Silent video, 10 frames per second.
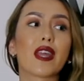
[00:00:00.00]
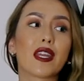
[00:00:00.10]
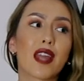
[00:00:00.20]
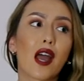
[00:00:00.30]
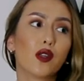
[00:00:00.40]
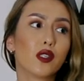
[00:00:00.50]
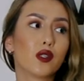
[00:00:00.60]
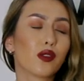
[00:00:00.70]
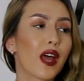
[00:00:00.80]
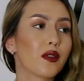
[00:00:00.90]
and now in
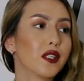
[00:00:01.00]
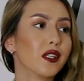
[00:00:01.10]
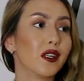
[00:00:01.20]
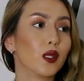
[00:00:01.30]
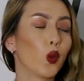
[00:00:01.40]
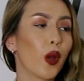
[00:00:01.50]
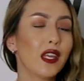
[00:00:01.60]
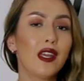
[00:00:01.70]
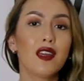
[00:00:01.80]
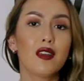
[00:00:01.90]

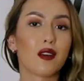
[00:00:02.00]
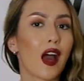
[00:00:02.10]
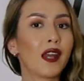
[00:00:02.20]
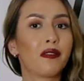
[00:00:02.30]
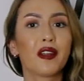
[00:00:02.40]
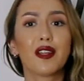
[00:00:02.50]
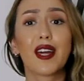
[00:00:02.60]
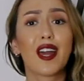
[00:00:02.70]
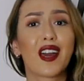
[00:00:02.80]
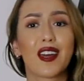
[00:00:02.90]
2020 I feel
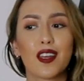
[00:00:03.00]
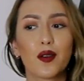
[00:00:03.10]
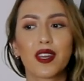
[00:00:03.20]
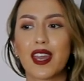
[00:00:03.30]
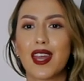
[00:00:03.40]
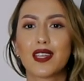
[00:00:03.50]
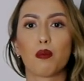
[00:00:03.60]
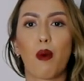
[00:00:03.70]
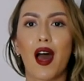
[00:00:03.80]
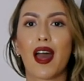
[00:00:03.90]
like you
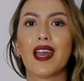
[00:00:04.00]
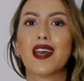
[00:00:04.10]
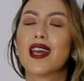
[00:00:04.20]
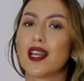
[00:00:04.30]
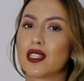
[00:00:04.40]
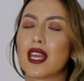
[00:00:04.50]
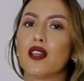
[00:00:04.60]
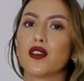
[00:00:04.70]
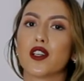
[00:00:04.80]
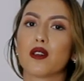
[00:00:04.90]
can't buy a
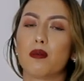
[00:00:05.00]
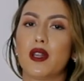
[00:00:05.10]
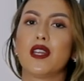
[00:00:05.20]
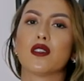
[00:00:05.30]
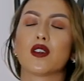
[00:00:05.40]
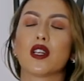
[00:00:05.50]
tailored blazer.